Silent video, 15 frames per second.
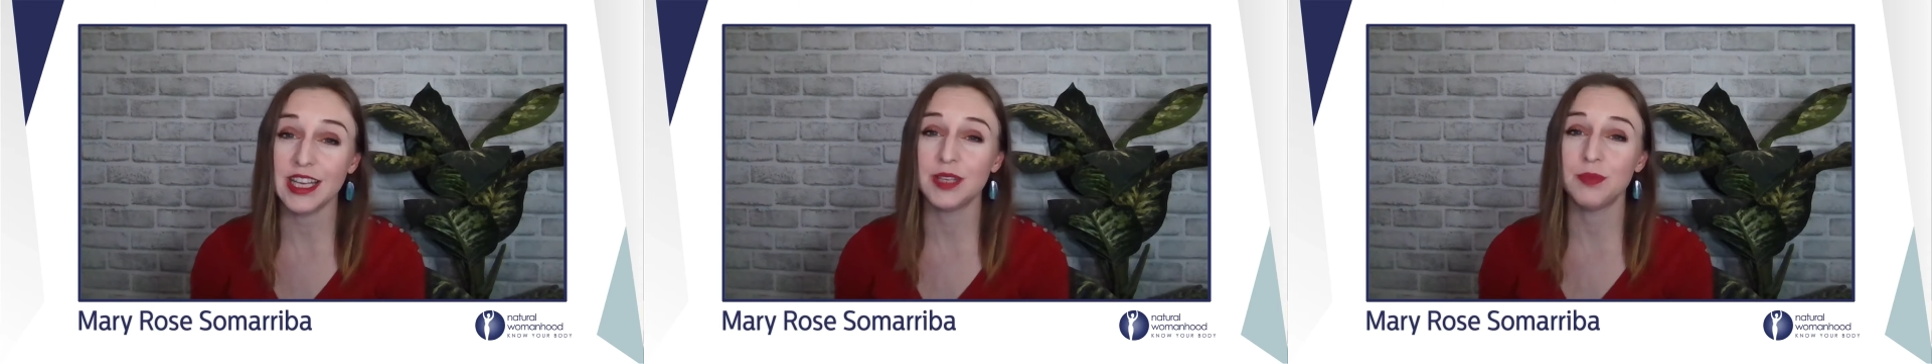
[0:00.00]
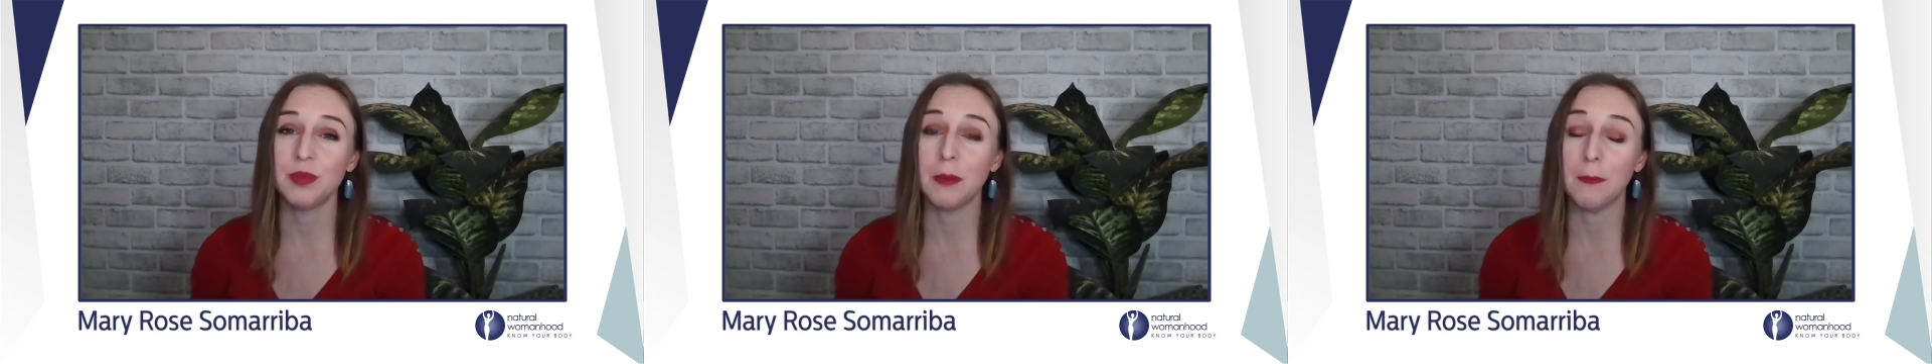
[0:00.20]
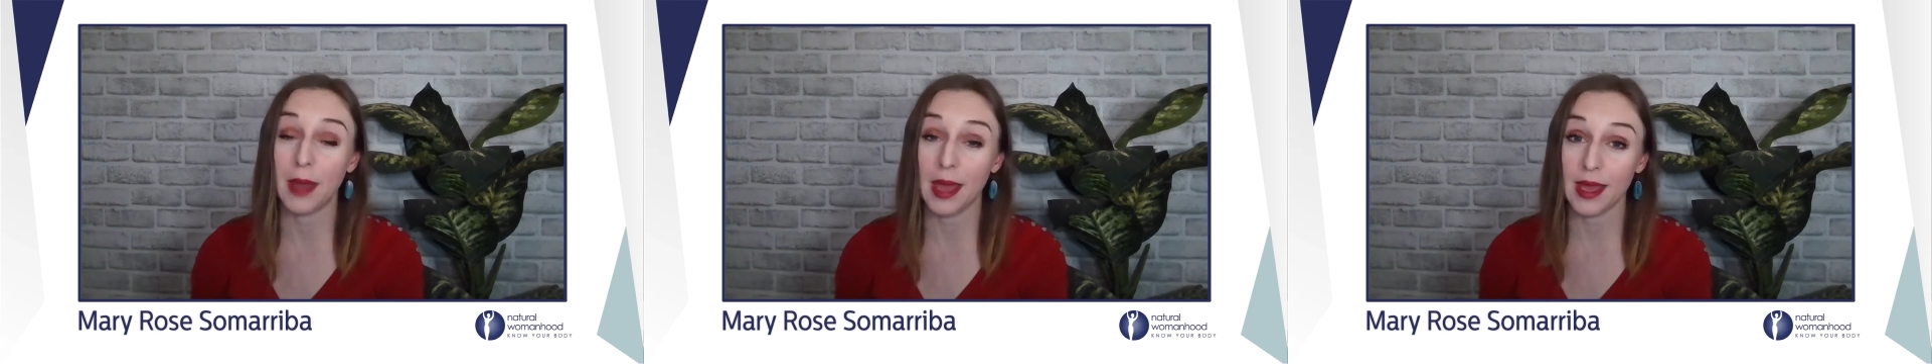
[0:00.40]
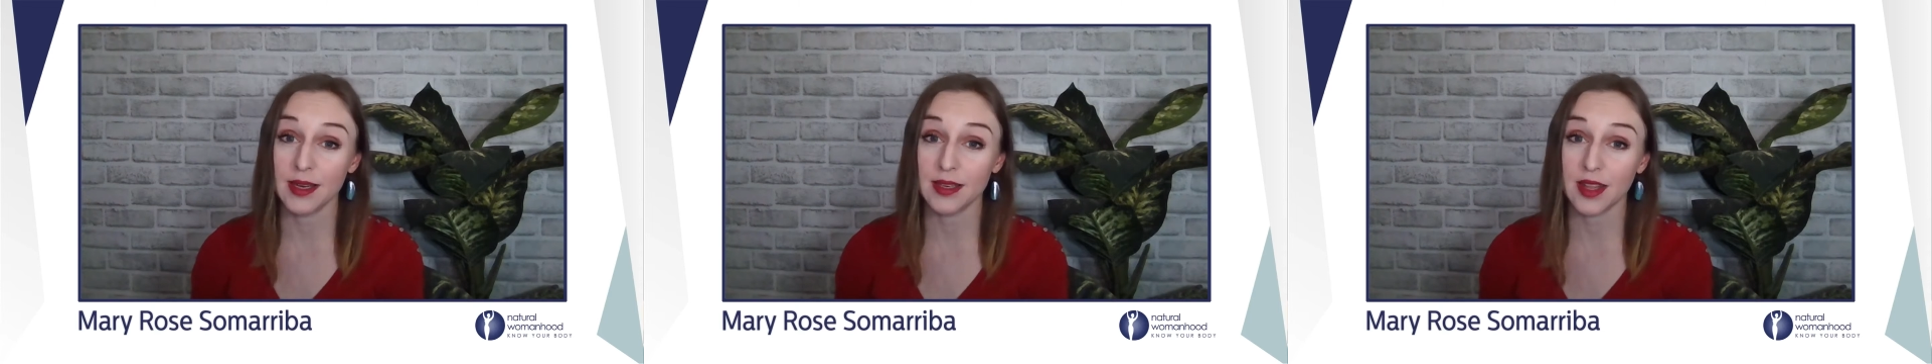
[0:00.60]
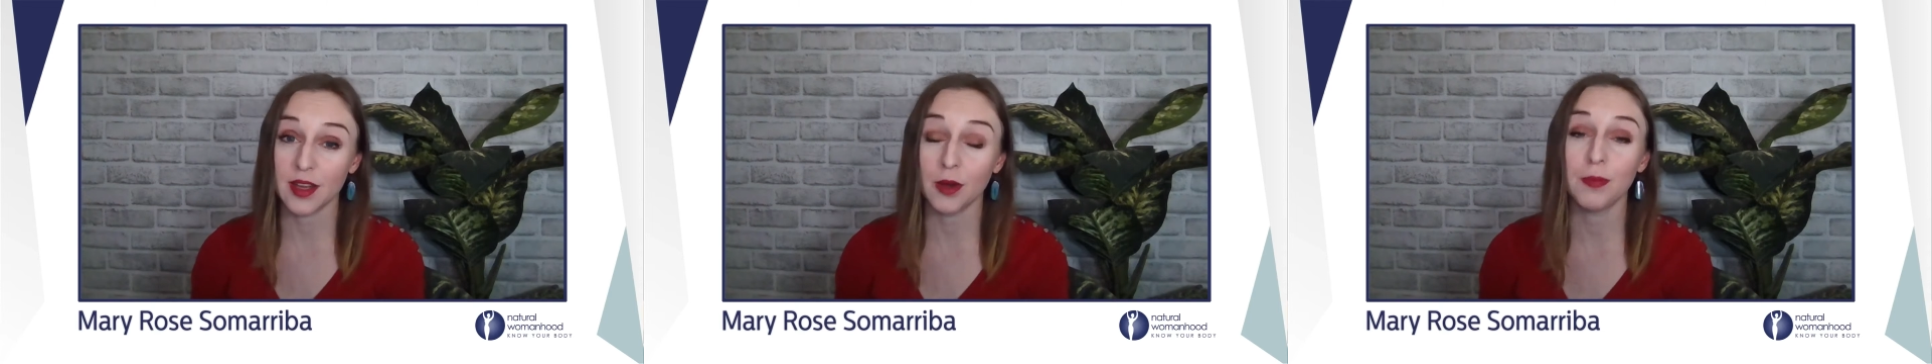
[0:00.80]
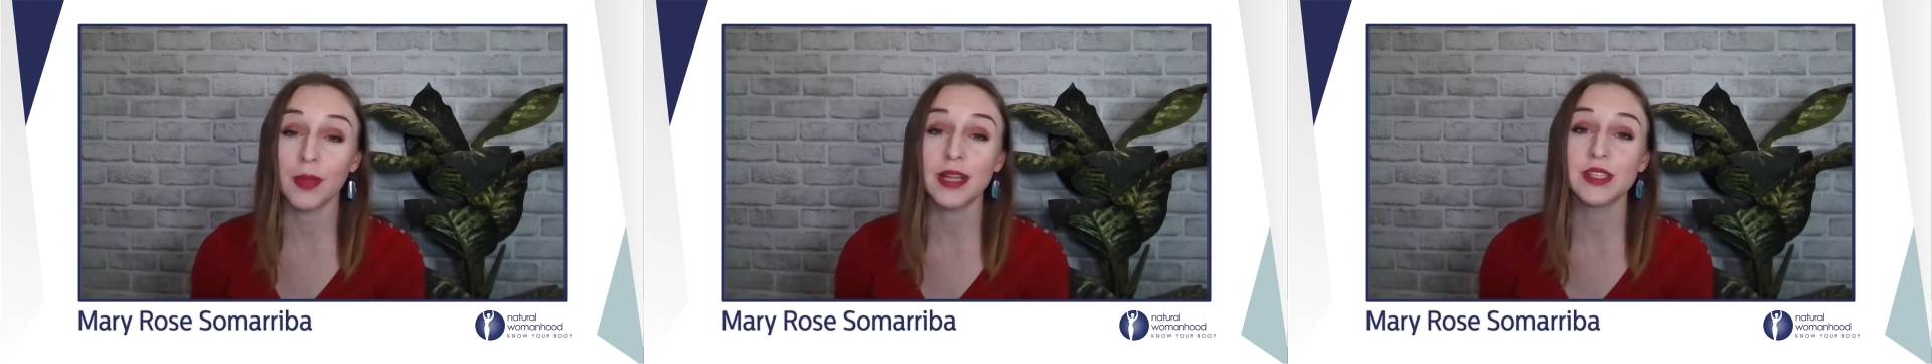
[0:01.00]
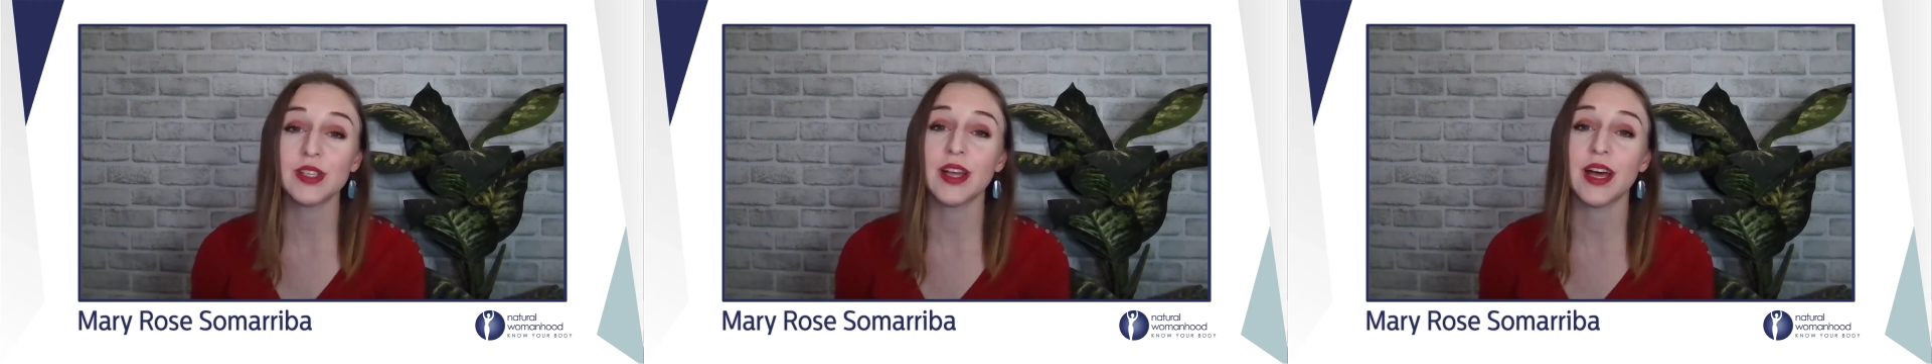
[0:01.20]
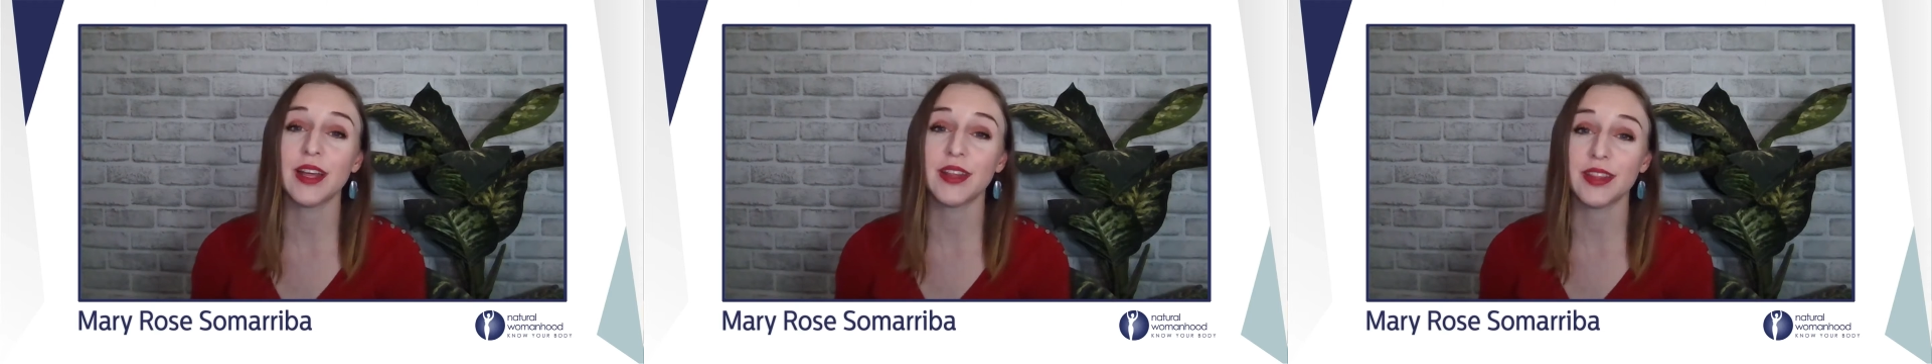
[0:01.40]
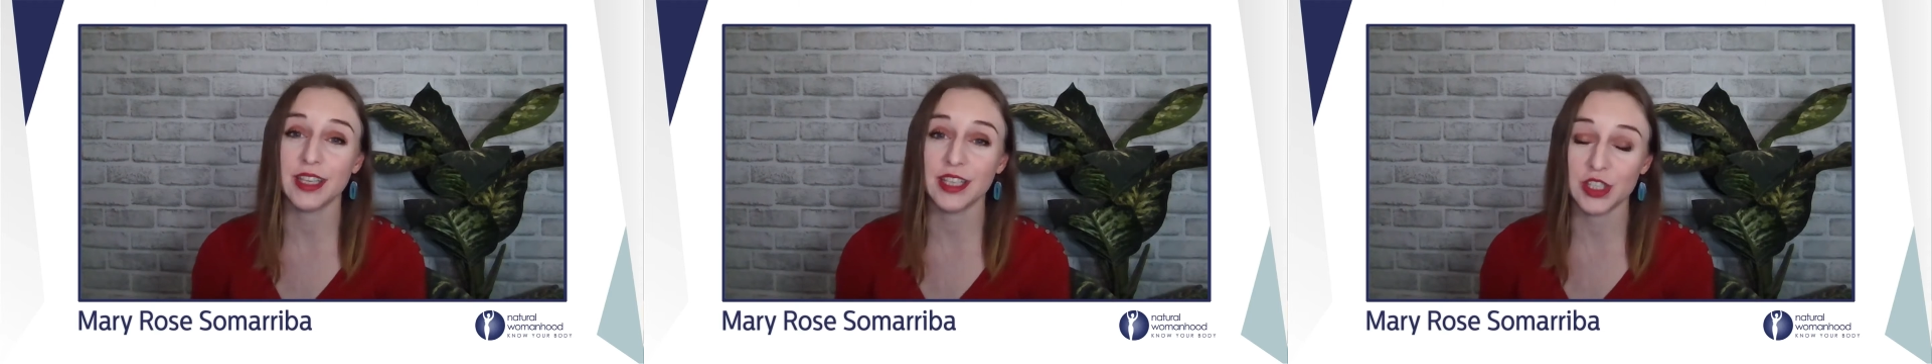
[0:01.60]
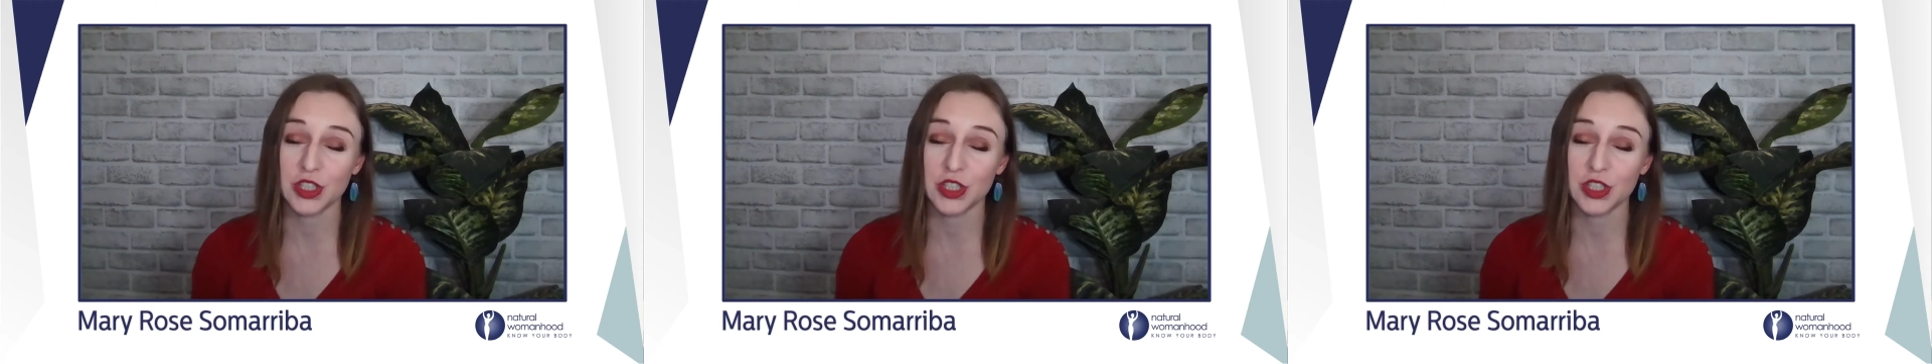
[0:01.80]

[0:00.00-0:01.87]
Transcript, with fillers: that need to be met, that are mental health